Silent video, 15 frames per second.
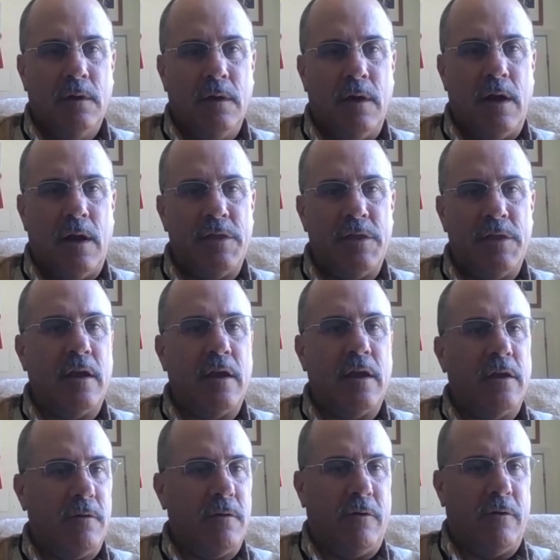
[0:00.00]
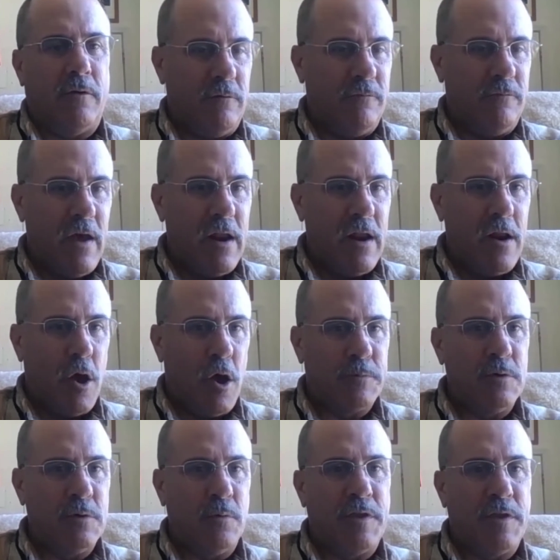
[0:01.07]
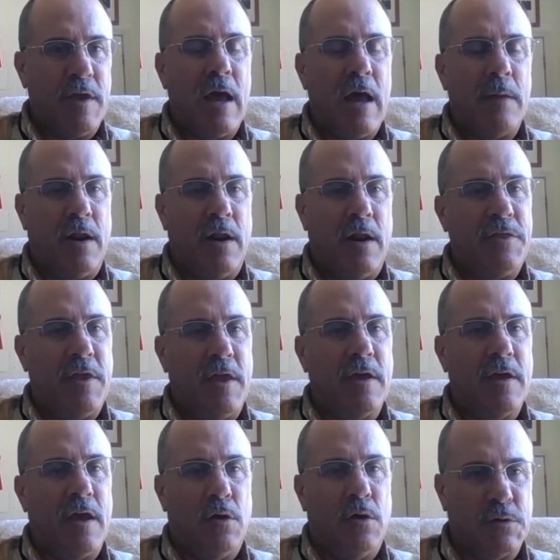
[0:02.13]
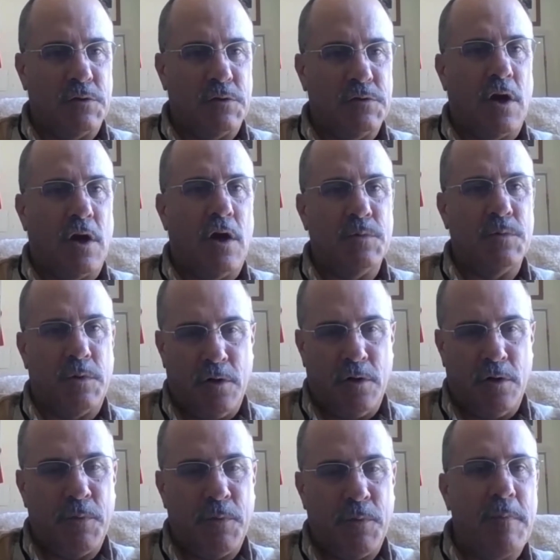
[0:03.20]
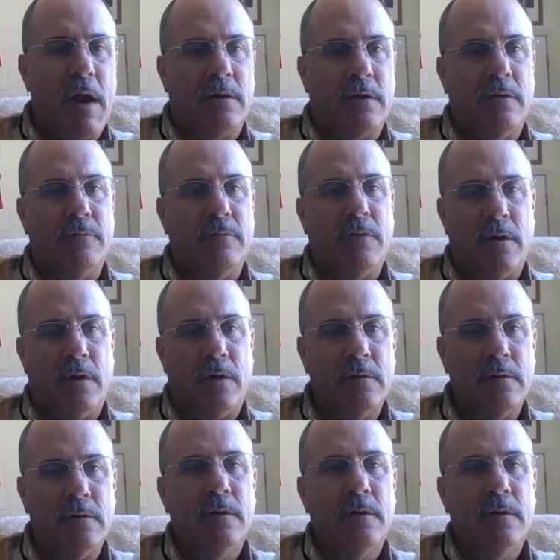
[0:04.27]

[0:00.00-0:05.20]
And I think a good vet helps you with that, but I think that also starts with your perspective on